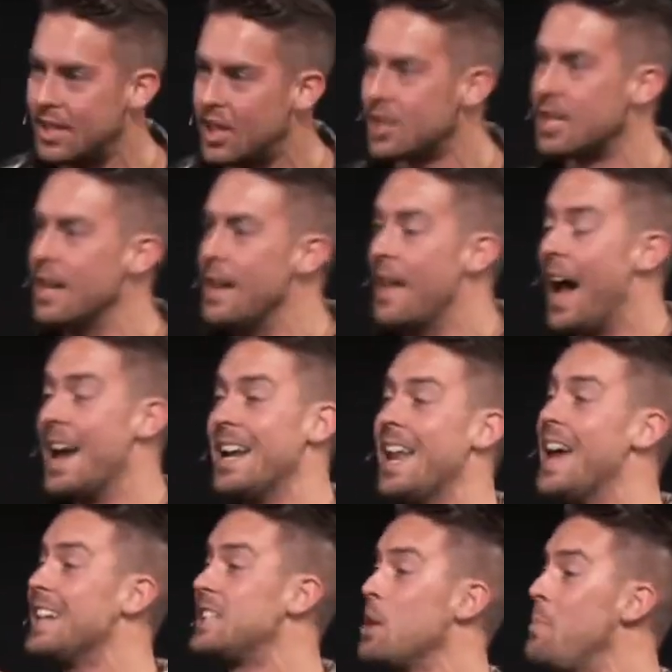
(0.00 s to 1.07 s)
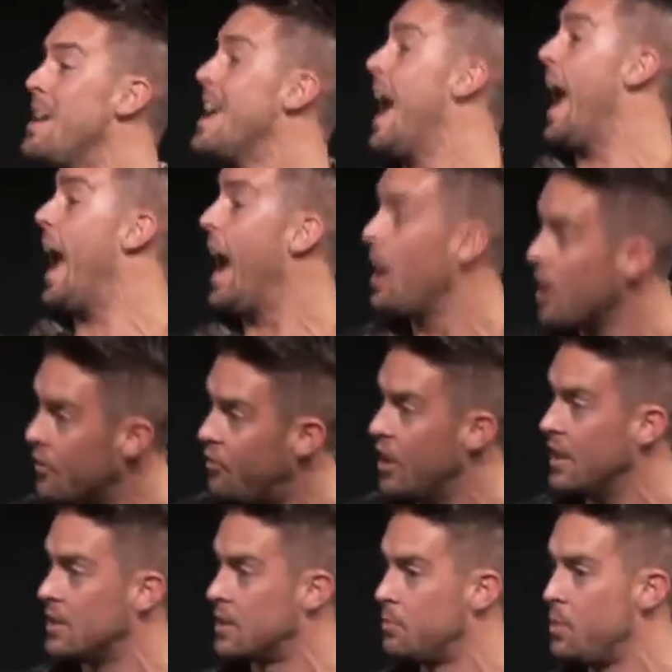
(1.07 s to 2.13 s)
just, I'd like to be out of
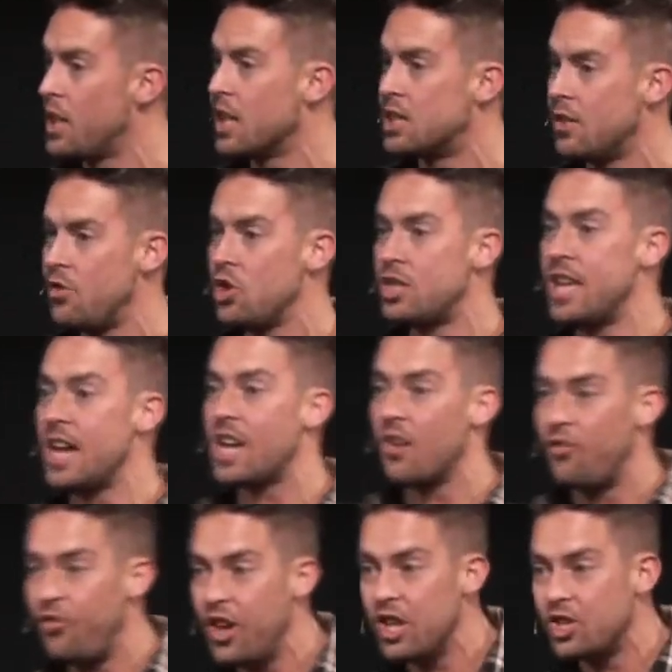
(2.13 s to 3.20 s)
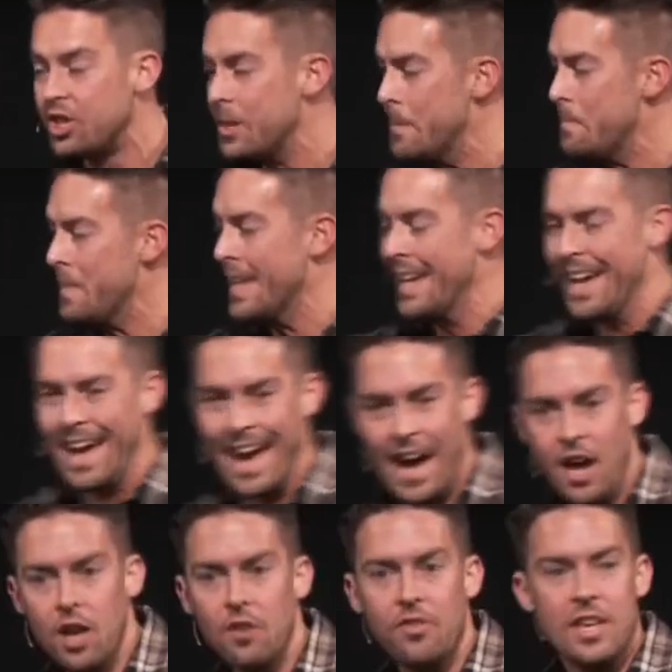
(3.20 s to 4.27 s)
it because if you take a fish
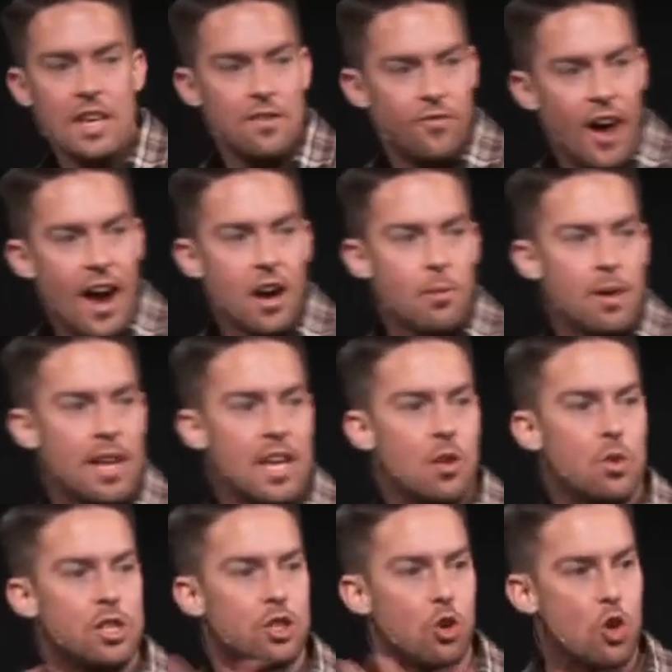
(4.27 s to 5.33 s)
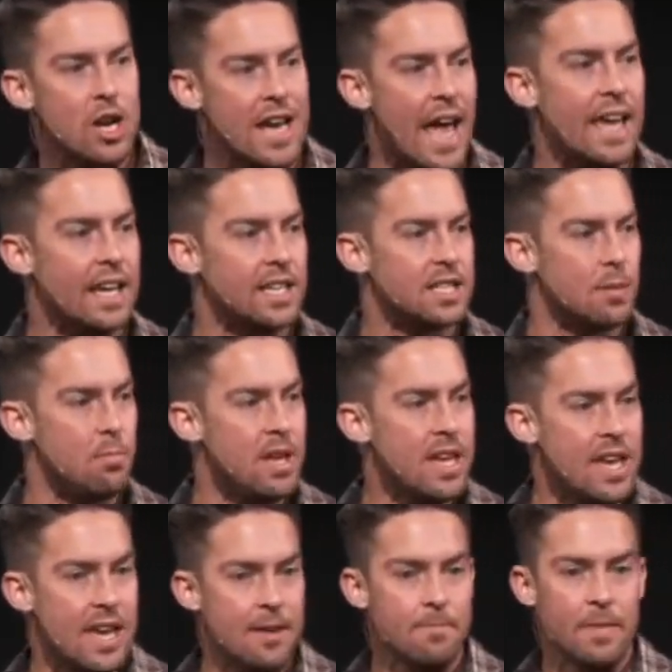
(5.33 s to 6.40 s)
out of the environment it was created to be
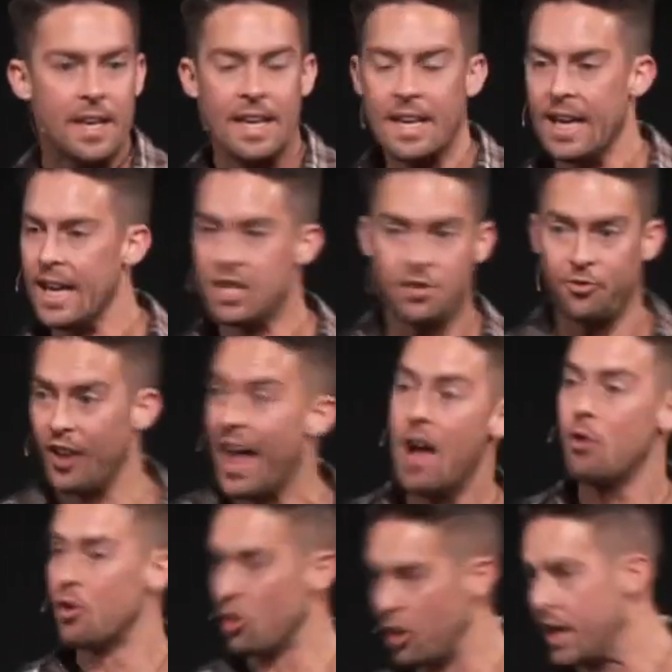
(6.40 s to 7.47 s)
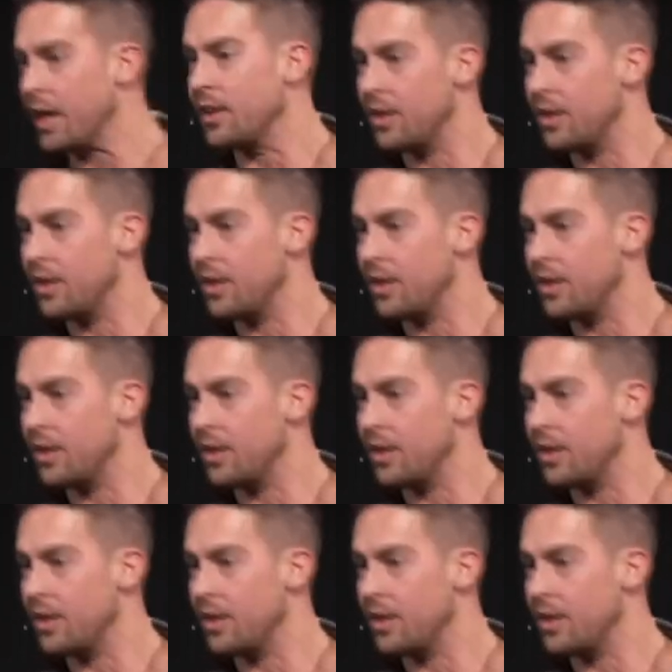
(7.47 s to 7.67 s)
in, it's floundering.